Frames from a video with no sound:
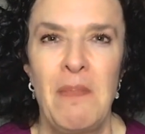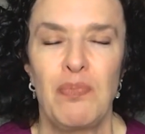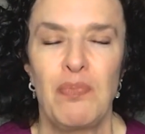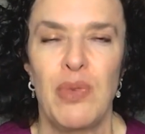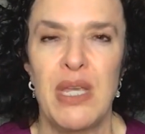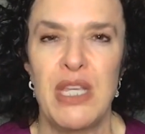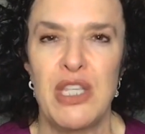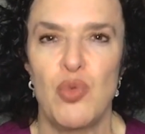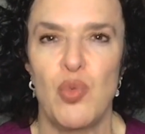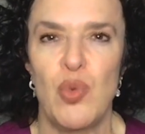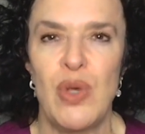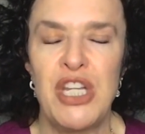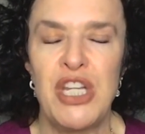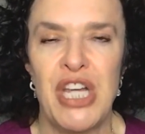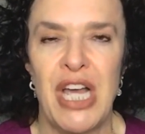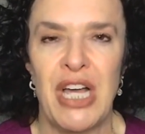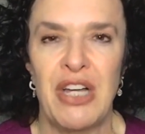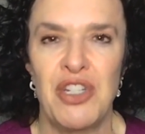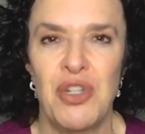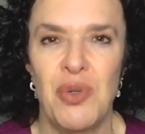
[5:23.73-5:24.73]
please reach
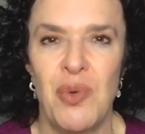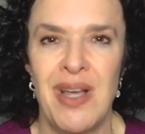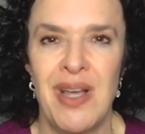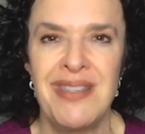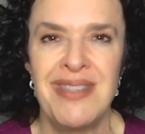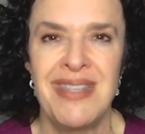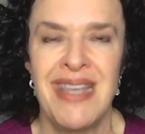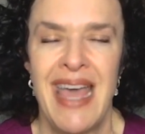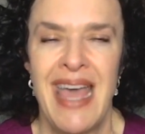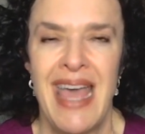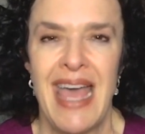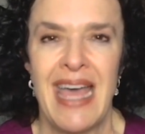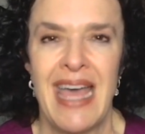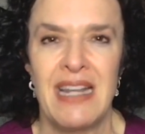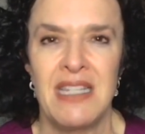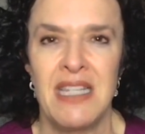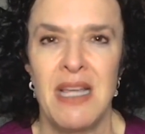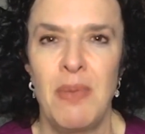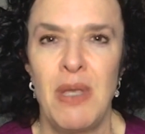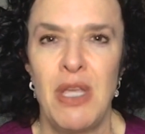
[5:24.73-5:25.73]
out to us at
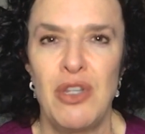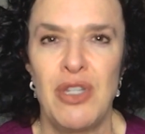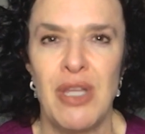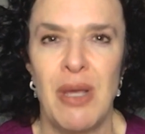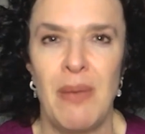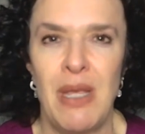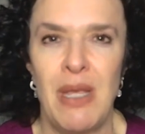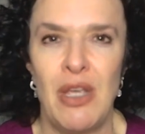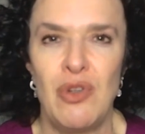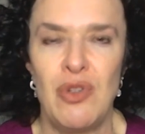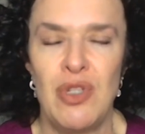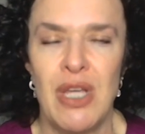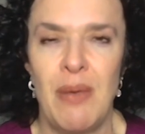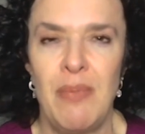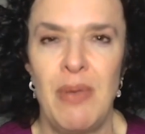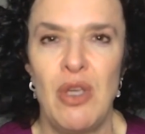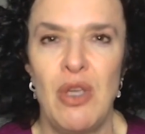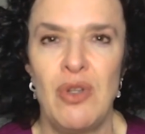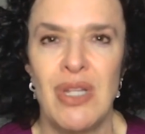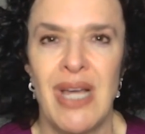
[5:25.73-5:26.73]
w w
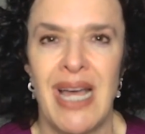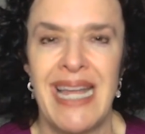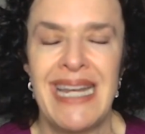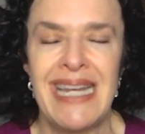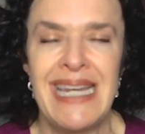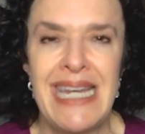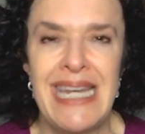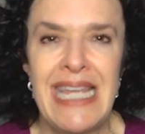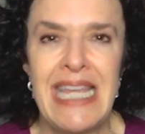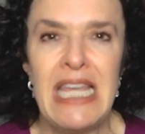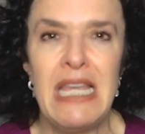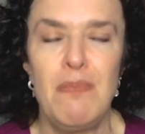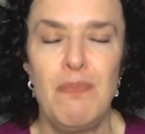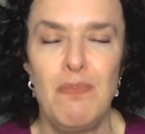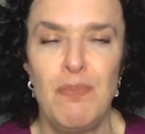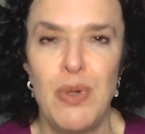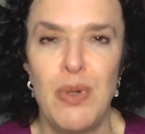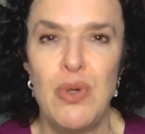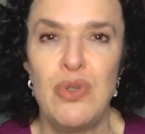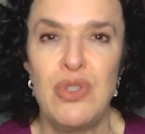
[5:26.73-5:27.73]
w dot knee
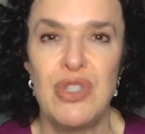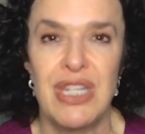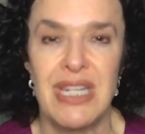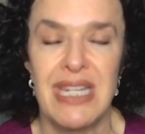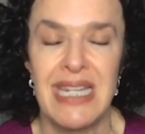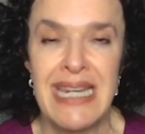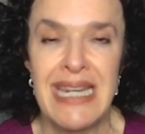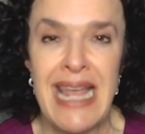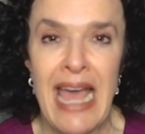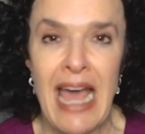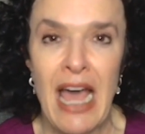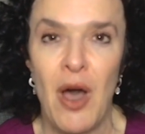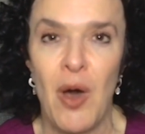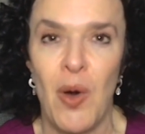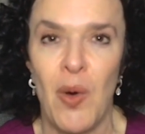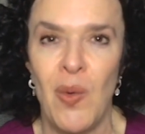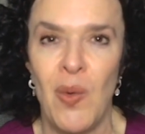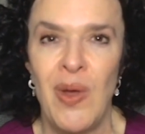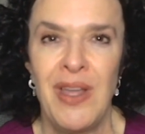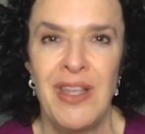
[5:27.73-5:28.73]
boost
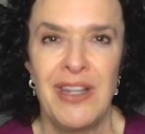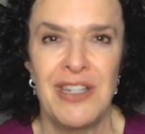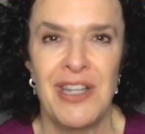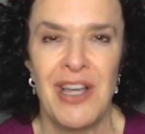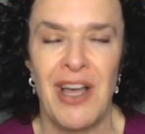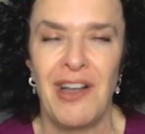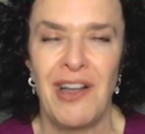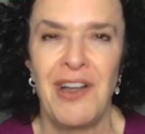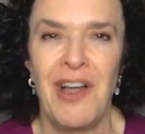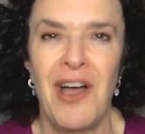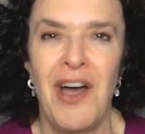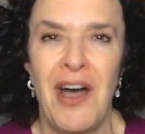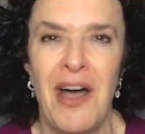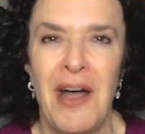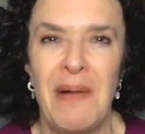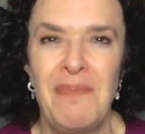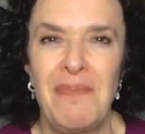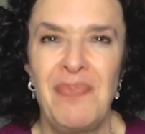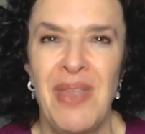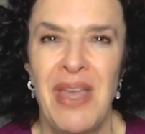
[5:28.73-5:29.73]
now dot
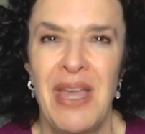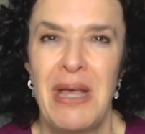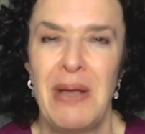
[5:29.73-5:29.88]
com.